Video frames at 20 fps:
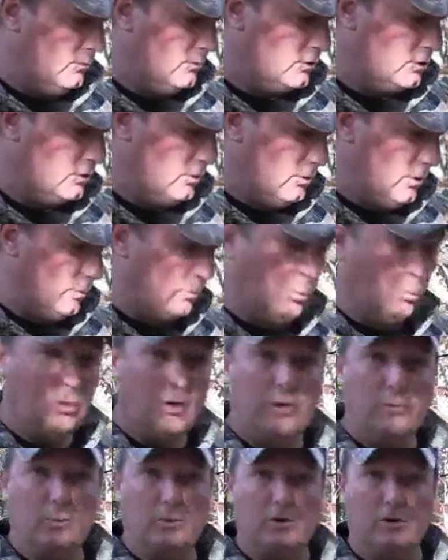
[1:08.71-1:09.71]
So number
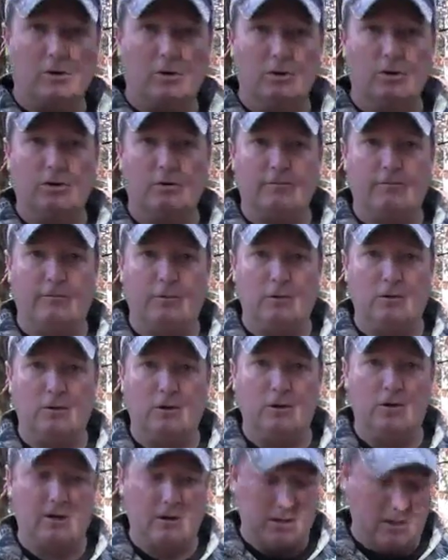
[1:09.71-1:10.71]
one, we're going to look
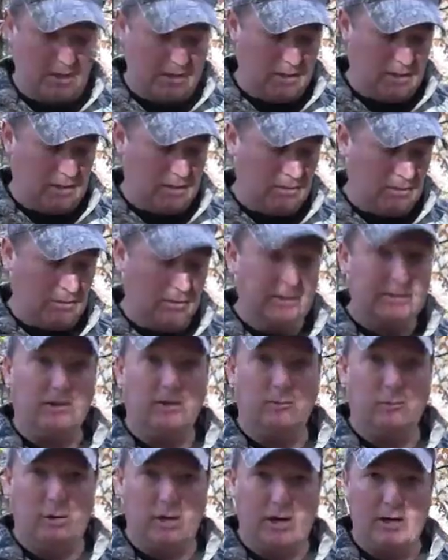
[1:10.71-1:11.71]
for a
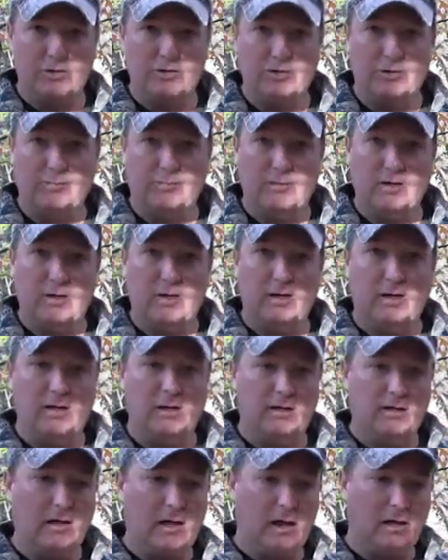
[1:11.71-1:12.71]
licking branch,
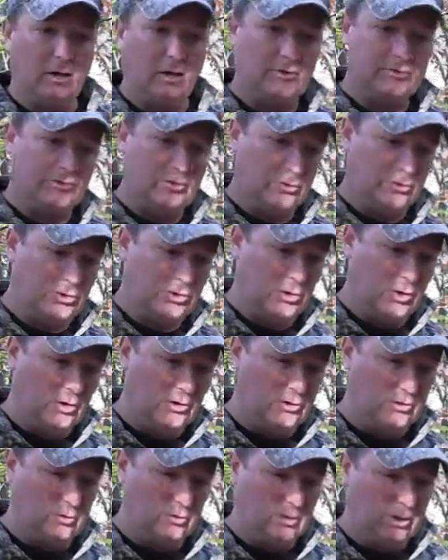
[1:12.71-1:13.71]
and I'll also show
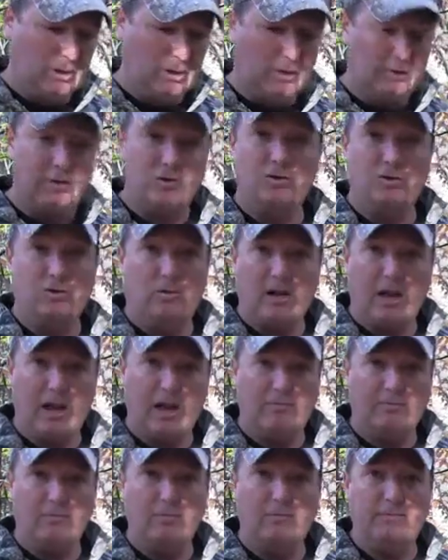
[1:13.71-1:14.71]
you that you don't
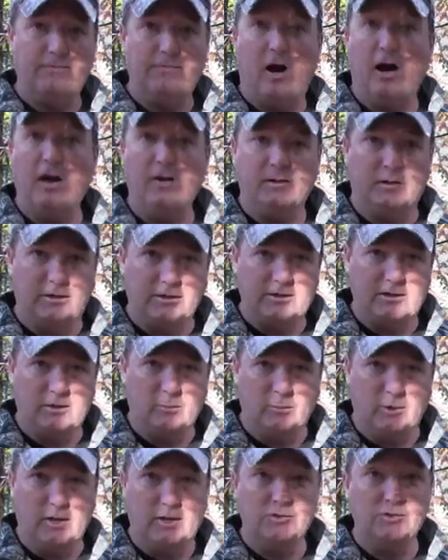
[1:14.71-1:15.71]
have to find a
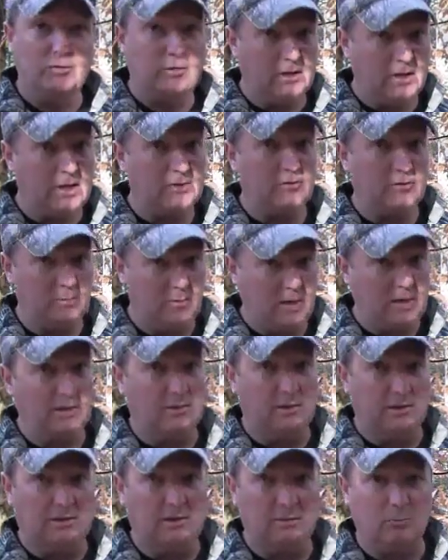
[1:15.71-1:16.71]
licking branch. You can actually make
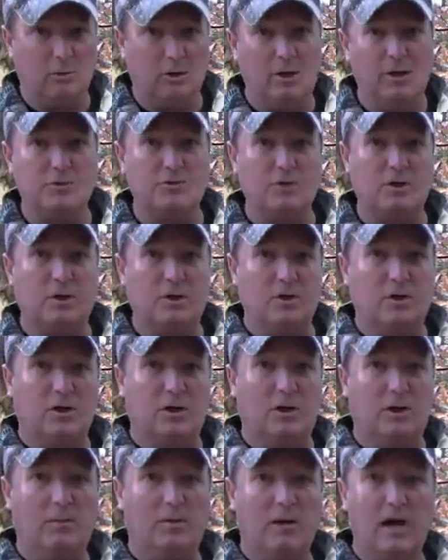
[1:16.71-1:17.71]
a licking branch
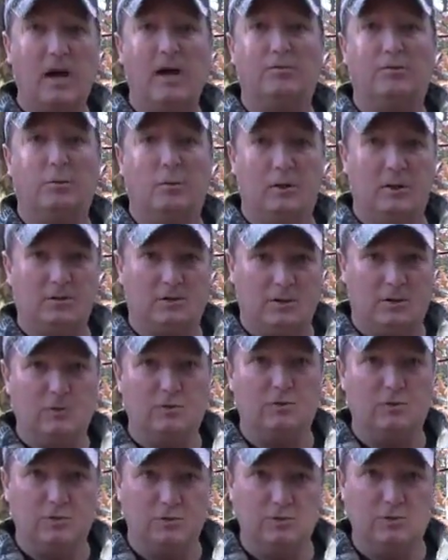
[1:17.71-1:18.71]
and have the
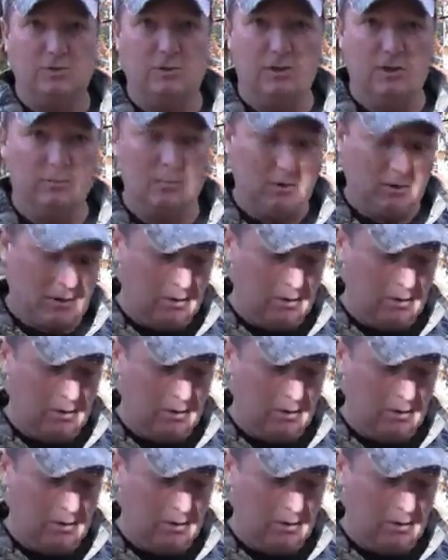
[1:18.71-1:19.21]
whitetails using them.